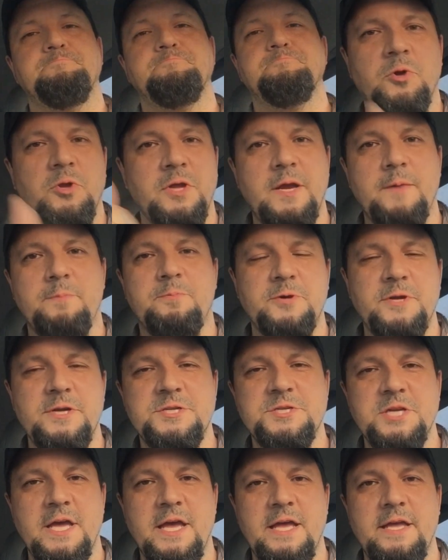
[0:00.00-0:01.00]
Really
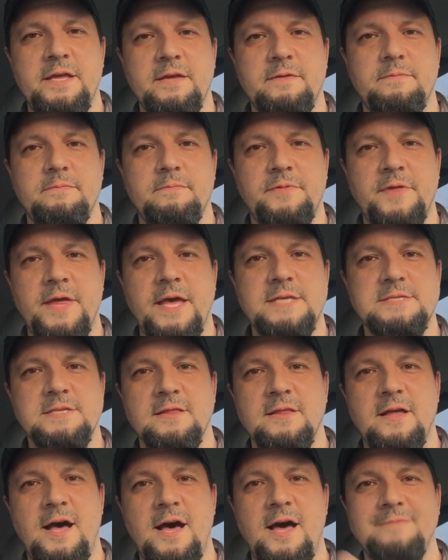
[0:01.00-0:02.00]
appreciate you. Thanks
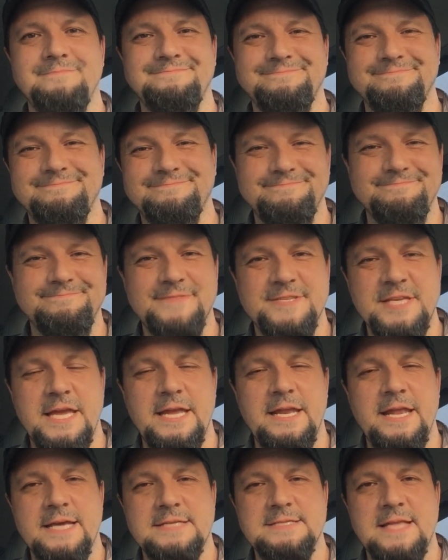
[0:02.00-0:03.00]
a lot.
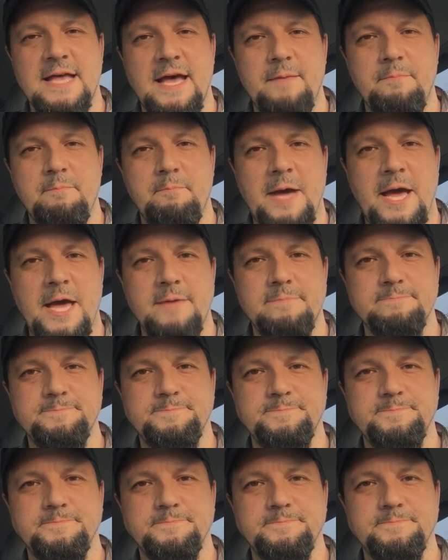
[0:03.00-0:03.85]
See you next time. Bye.